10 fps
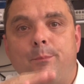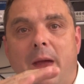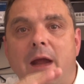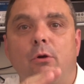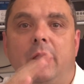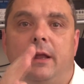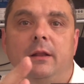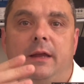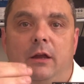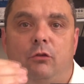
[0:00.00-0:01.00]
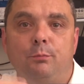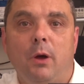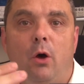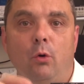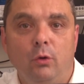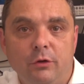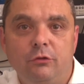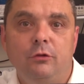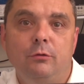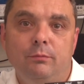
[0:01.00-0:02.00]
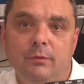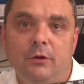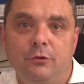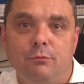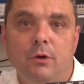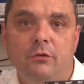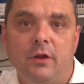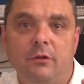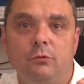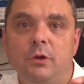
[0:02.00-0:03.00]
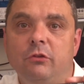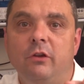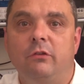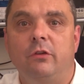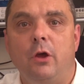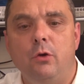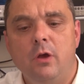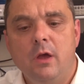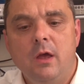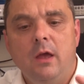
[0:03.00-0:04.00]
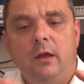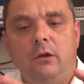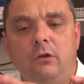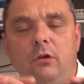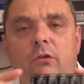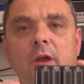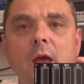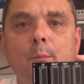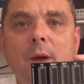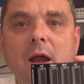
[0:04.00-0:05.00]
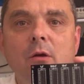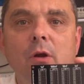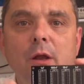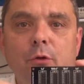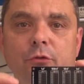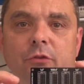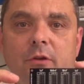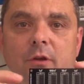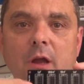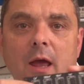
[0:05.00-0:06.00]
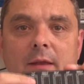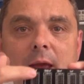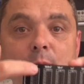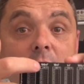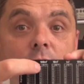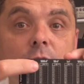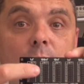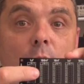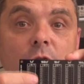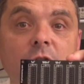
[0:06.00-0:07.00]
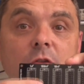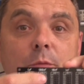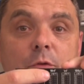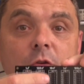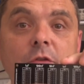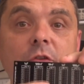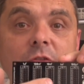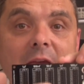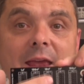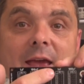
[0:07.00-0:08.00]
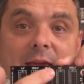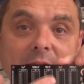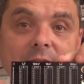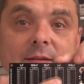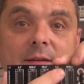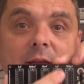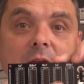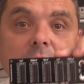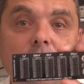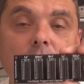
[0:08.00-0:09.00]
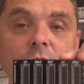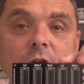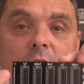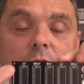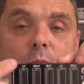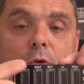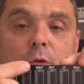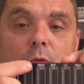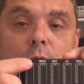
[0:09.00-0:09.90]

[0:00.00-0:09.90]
parallel each pole as you rotate the switches. So you know, to get a parallel, and because obviously to produce a decade, you actually need to put